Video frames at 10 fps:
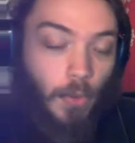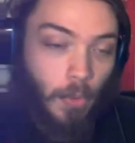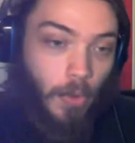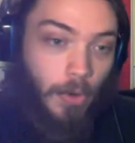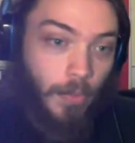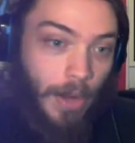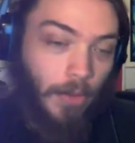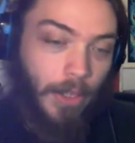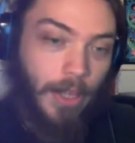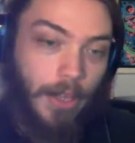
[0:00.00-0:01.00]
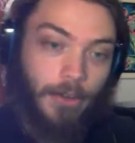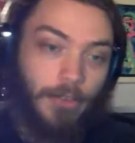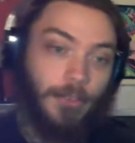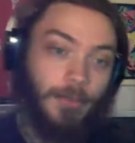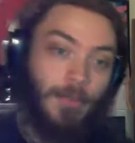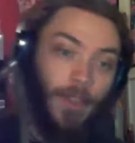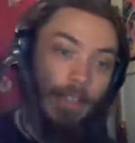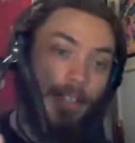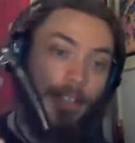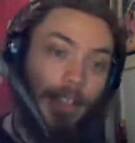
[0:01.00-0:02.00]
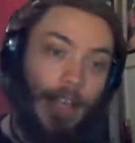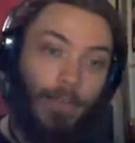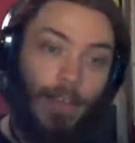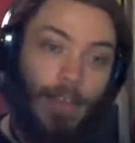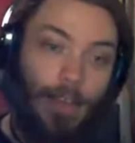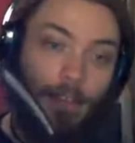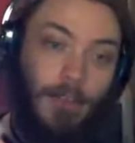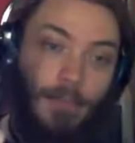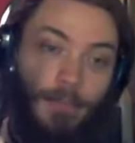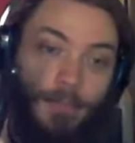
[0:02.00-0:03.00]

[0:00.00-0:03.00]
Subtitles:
or rail cutters like these.